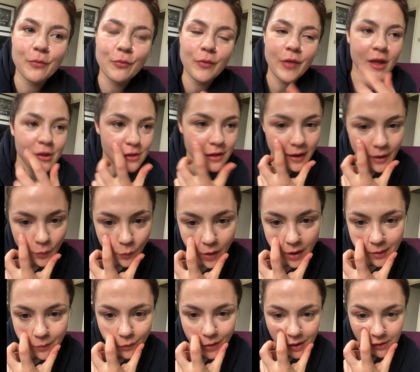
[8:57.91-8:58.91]
that's like
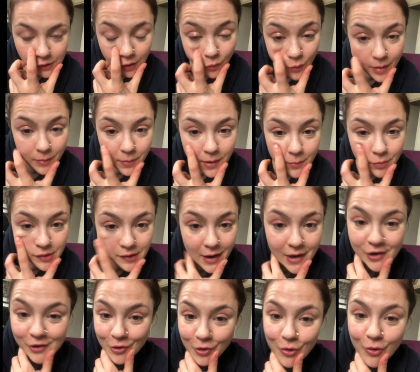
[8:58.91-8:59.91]
when people say
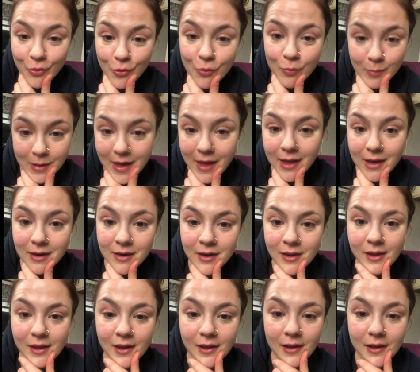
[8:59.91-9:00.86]
not all men,